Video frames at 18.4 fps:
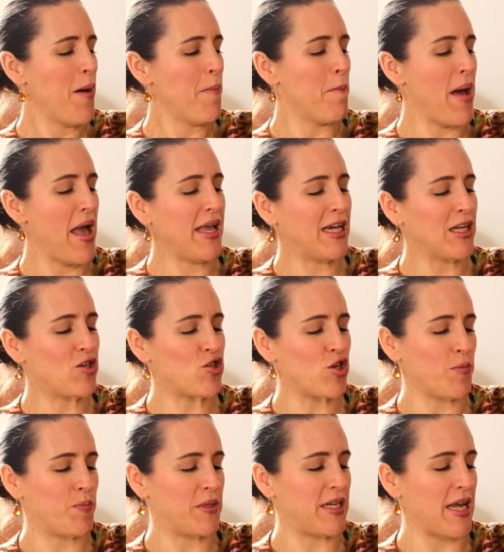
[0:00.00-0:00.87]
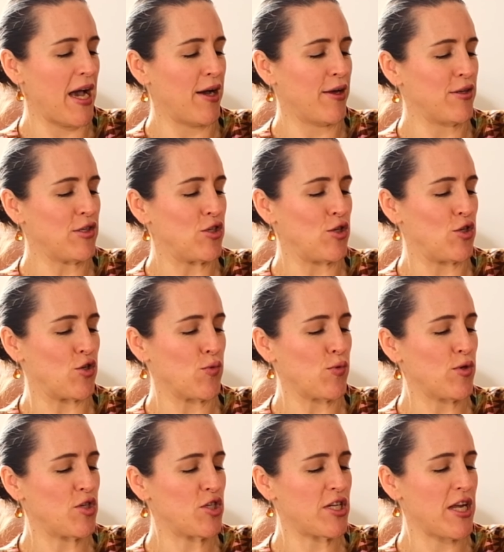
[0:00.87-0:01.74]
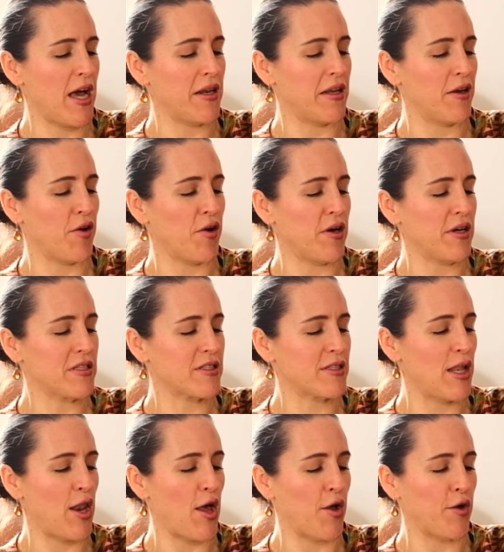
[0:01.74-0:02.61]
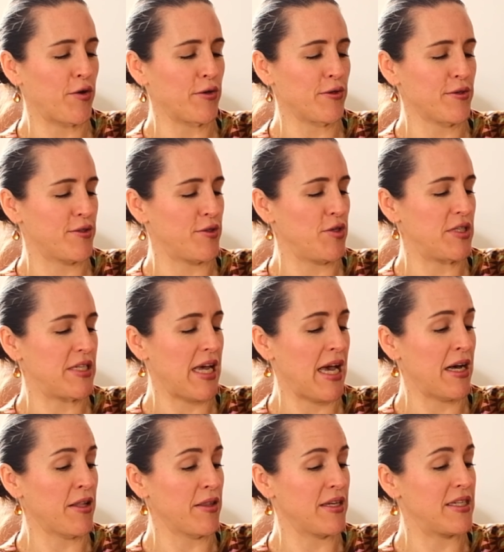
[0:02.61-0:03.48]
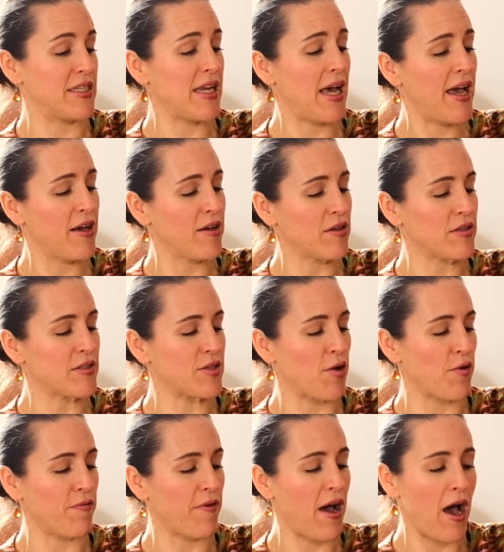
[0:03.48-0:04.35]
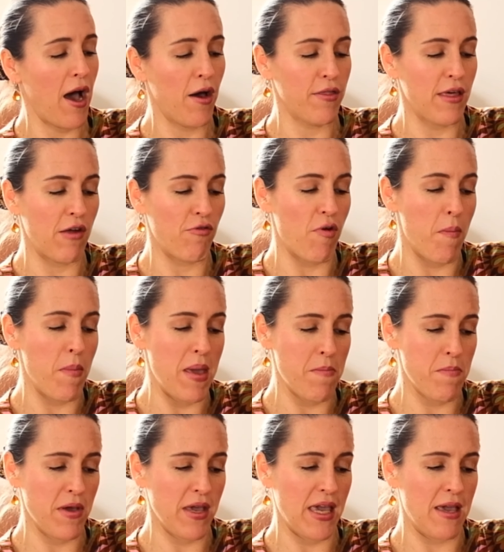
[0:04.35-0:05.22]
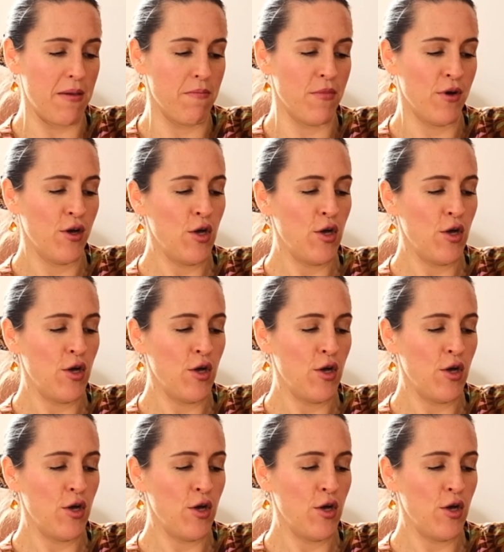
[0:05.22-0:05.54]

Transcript: Make a trip down to Georgetown and ask the locals to tell the tales of how they remember him,